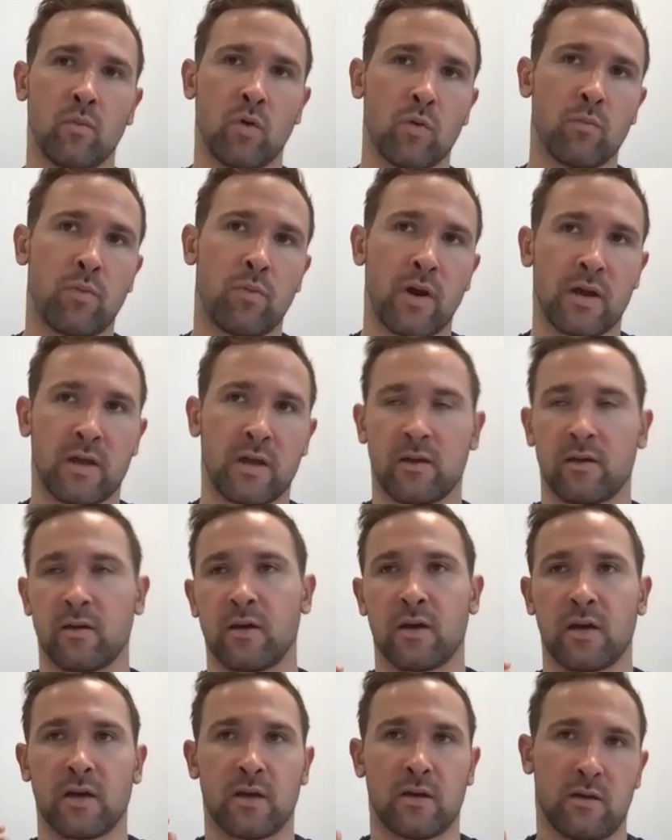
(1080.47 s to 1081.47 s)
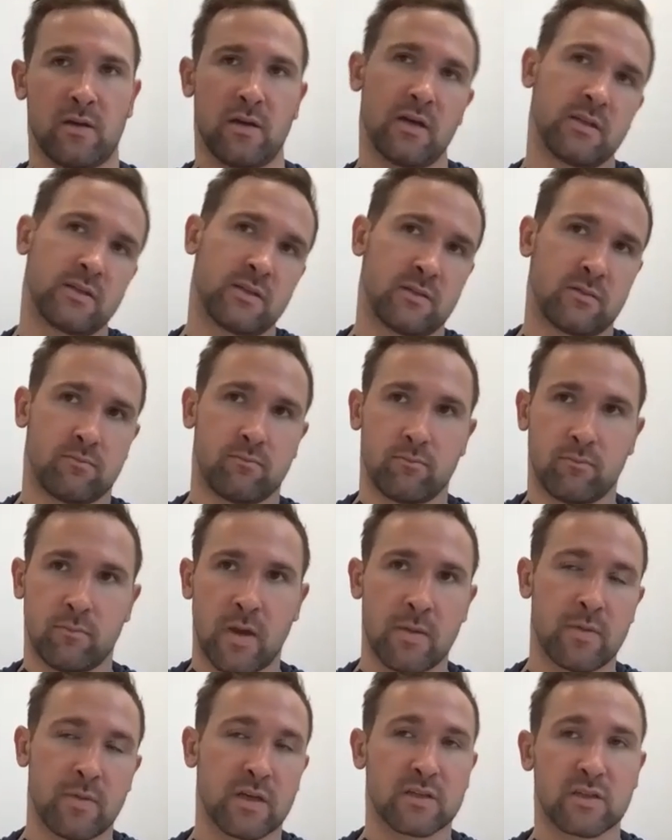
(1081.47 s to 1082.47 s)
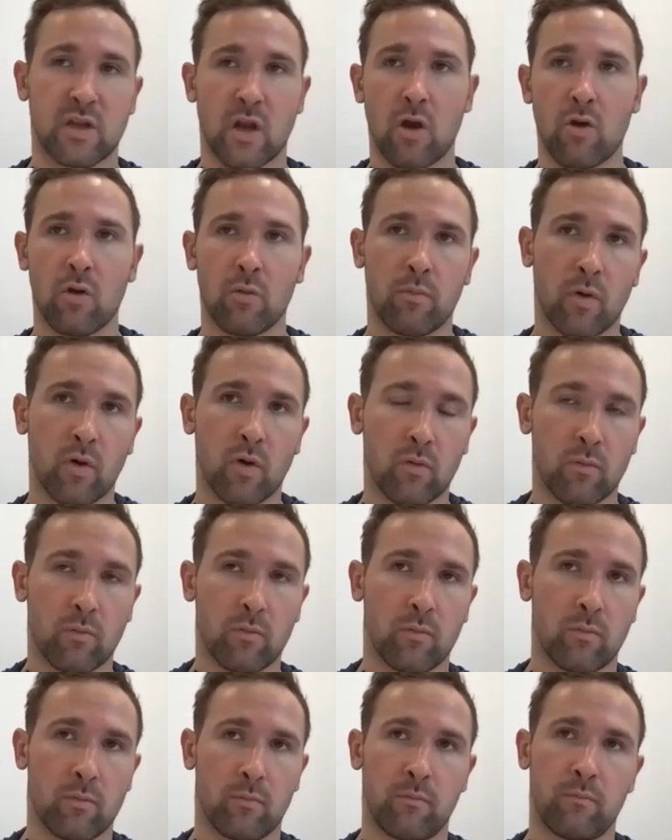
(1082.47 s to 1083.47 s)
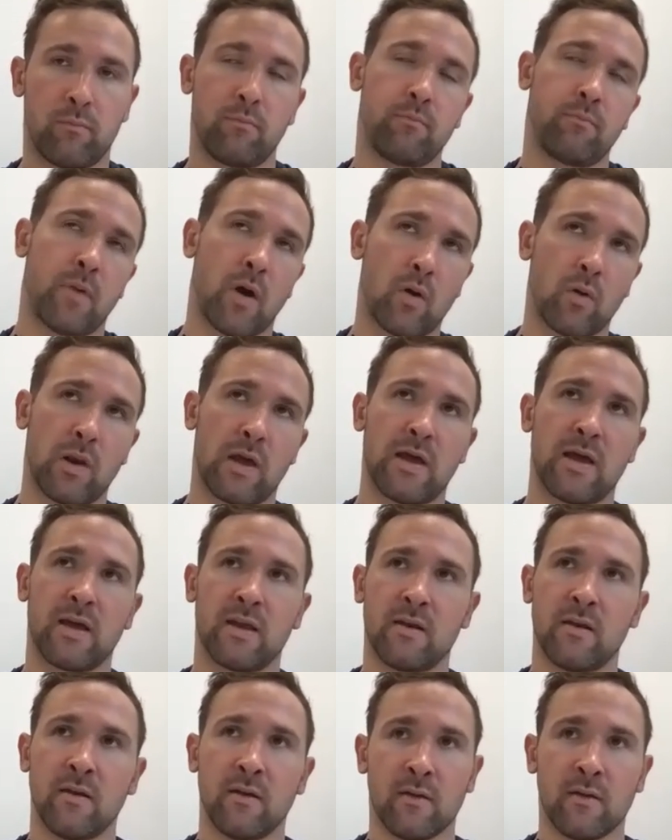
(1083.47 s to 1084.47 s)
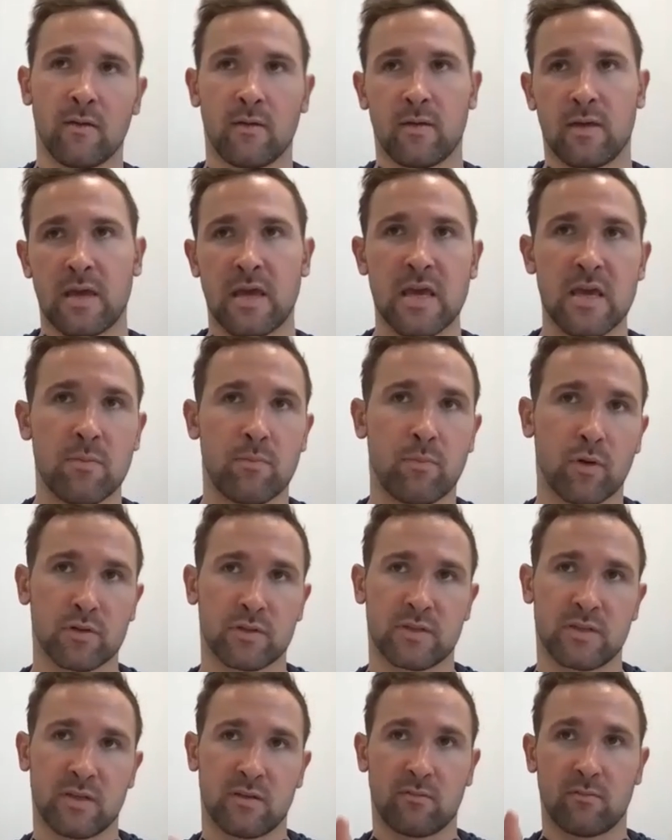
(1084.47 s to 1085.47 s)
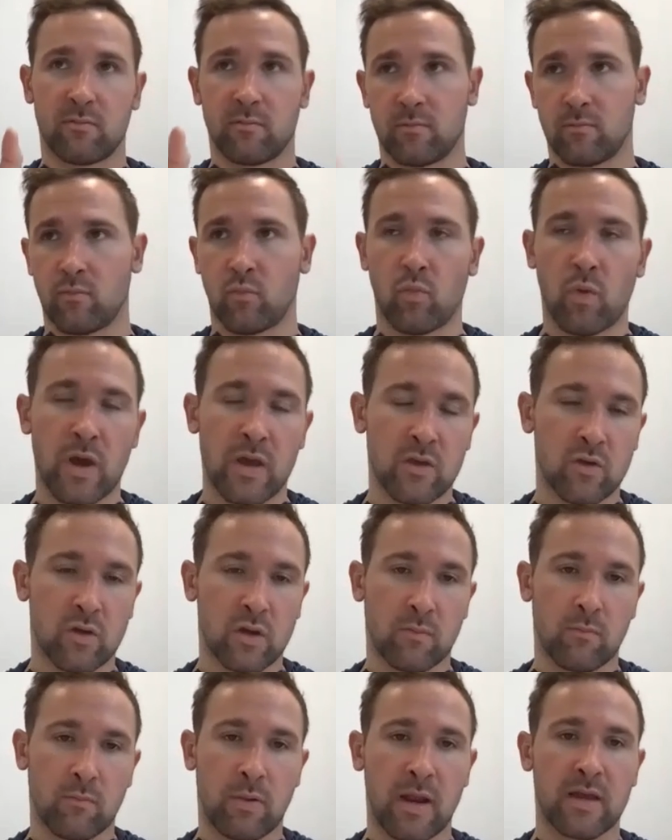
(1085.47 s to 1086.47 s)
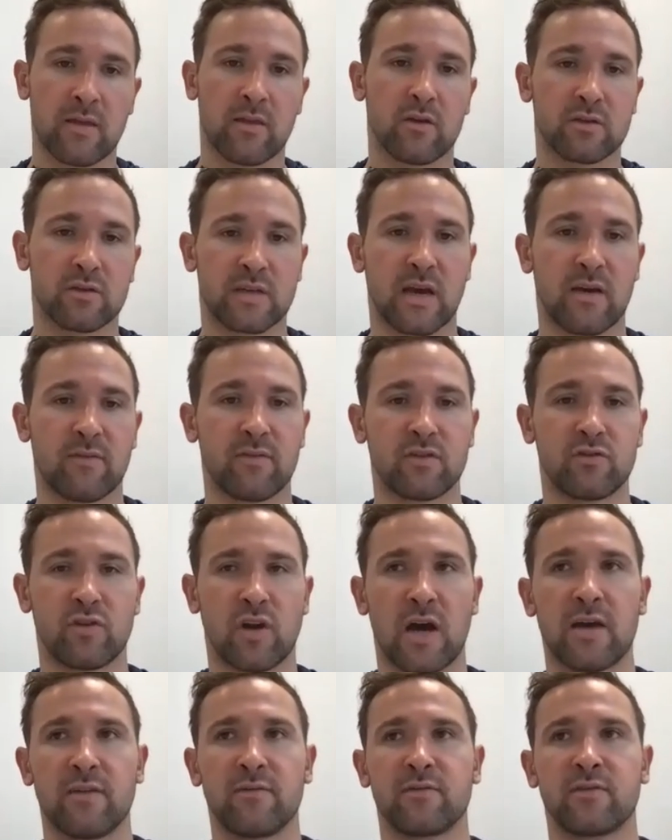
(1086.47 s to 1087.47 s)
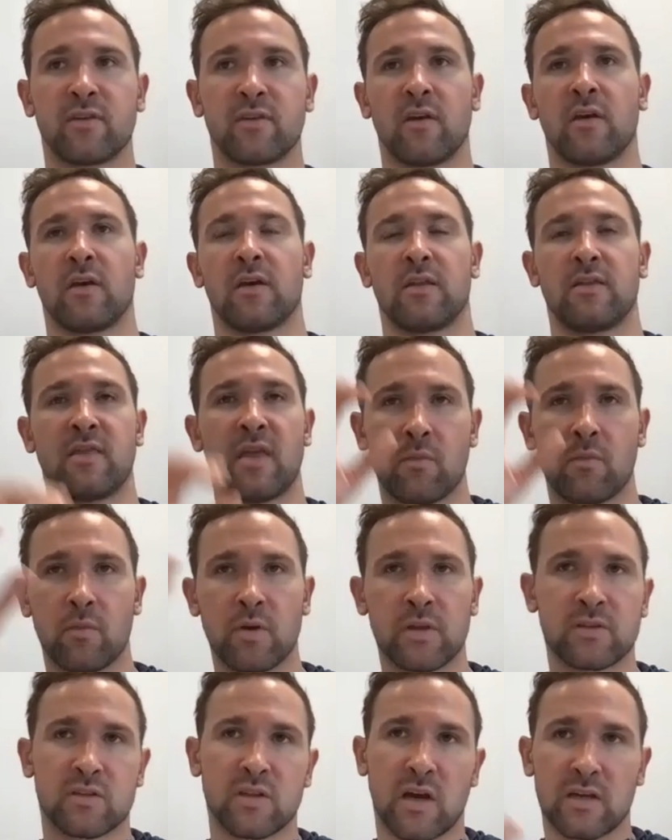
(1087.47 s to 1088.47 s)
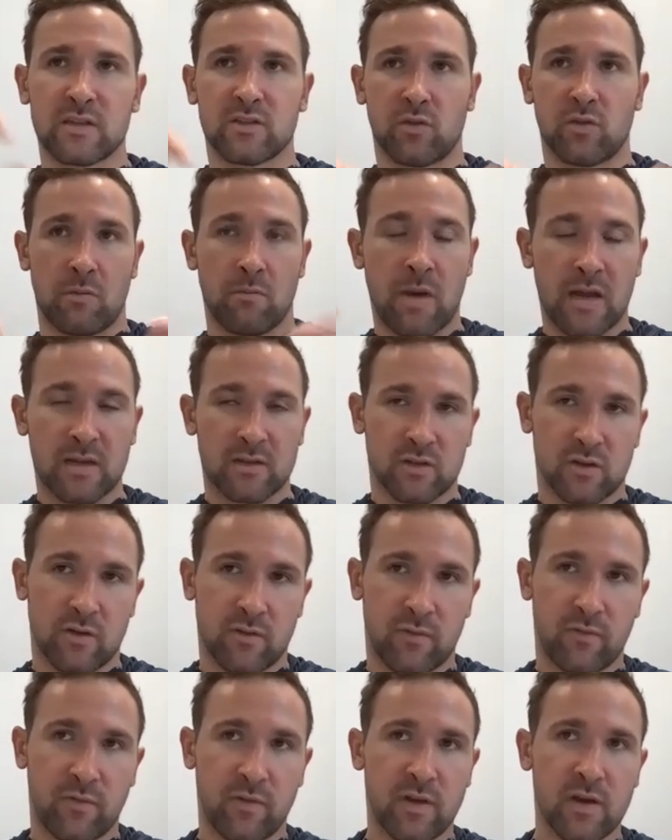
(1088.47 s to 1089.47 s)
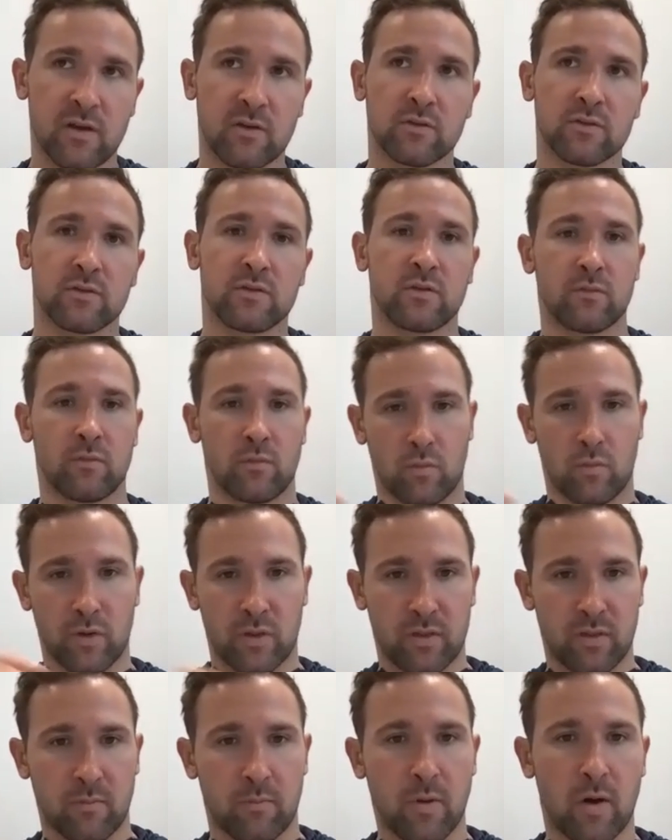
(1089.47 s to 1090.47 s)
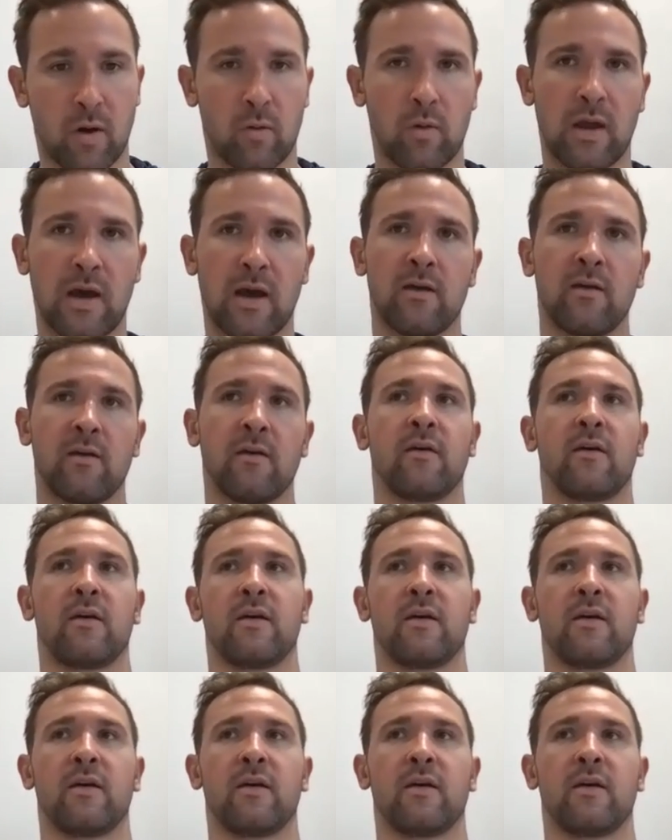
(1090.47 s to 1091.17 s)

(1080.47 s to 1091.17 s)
we'll bring a slower ball bowler in. He puts it where you can play those cover drives. Then we start to imagine a field with the bowler.